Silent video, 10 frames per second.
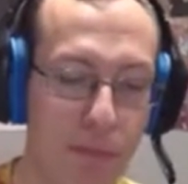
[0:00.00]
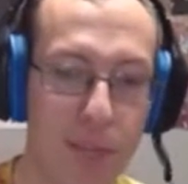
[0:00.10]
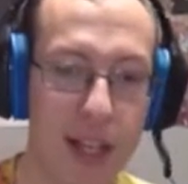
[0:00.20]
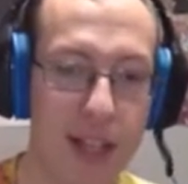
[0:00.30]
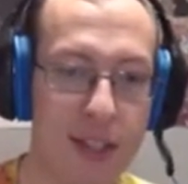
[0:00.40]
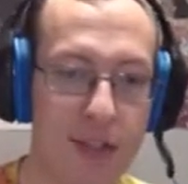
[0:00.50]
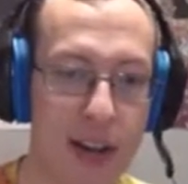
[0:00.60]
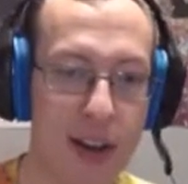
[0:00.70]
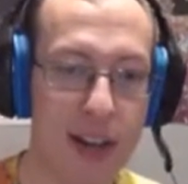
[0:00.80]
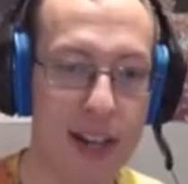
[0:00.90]
it's
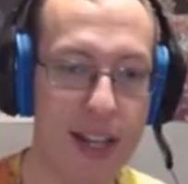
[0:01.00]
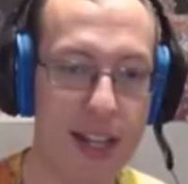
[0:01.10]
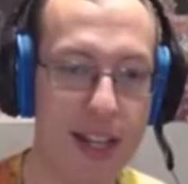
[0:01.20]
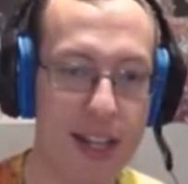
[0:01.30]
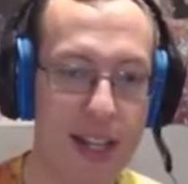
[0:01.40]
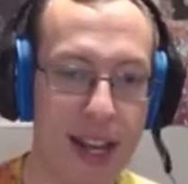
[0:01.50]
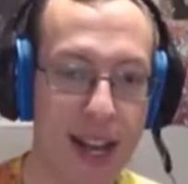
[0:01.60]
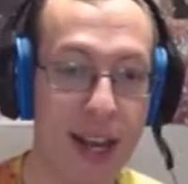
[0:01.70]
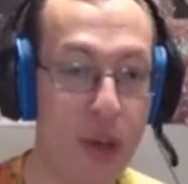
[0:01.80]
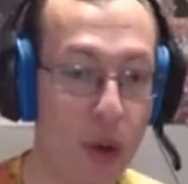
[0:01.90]
very,
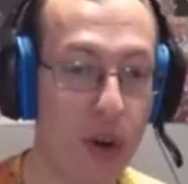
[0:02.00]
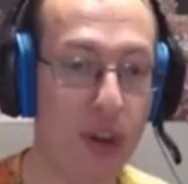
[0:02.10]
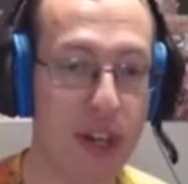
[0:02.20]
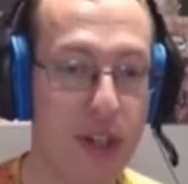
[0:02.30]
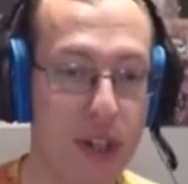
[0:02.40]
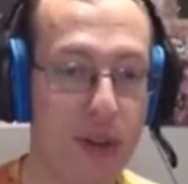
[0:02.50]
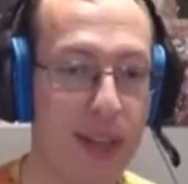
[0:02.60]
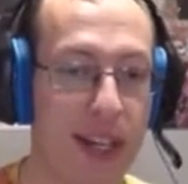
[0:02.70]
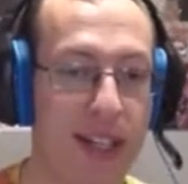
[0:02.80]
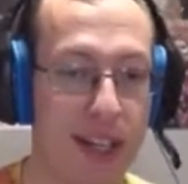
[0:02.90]
and your creatures don't
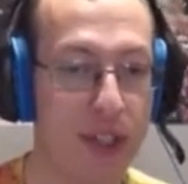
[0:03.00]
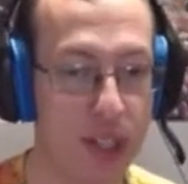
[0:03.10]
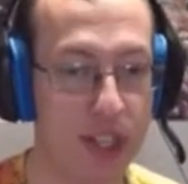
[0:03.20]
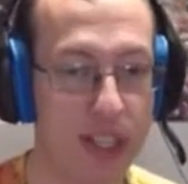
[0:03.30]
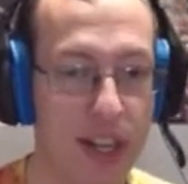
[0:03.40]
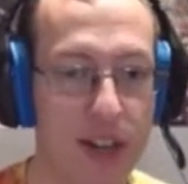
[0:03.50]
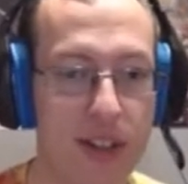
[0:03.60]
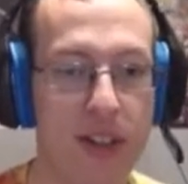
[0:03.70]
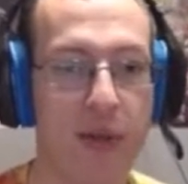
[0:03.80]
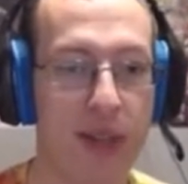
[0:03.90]
get exiled, just
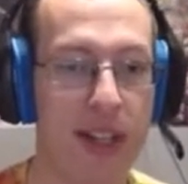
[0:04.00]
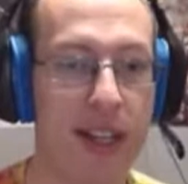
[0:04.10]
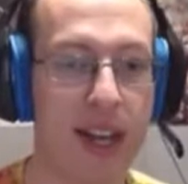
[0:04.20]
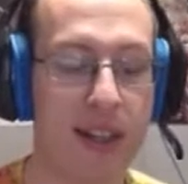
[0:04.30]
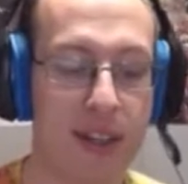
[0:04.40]
theirs when they die.